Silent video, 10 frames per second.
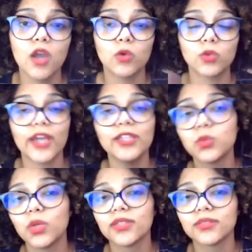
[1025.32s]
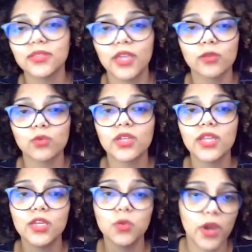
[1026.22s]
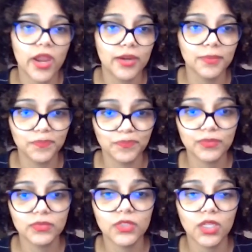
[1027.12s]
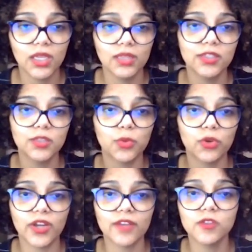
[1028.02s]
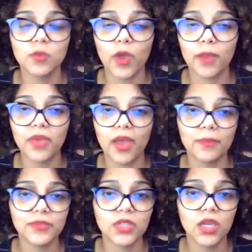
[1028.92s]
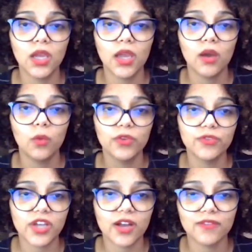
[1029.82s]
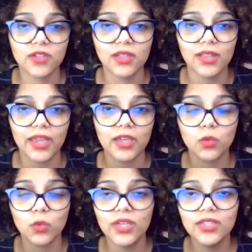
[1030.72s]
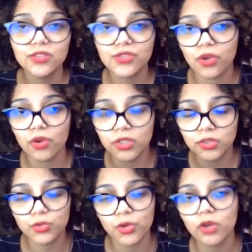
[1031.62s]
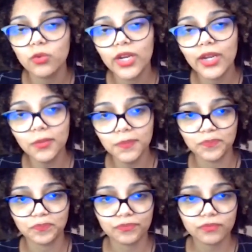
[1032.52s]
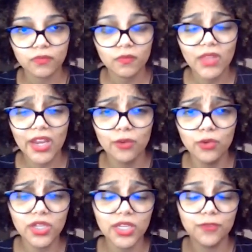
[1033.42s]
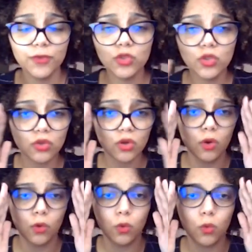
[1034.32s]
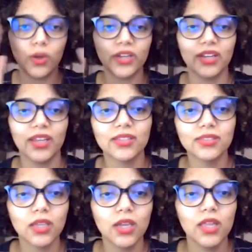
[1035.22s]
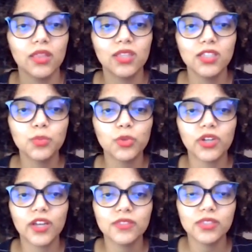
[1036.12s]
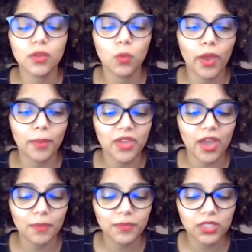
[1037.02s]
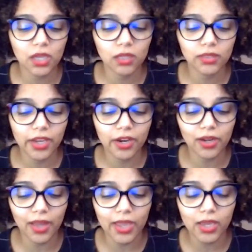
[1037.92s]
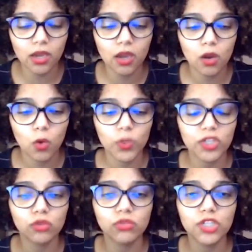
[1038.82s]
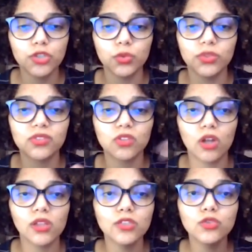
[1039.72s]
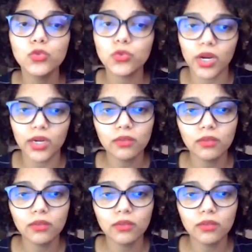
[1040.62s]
write once and run anywhere in these progressive web apps with Java, like really strong right now. If you don't know what it is, these progressive web apps, they are like, we don't need to install it to run.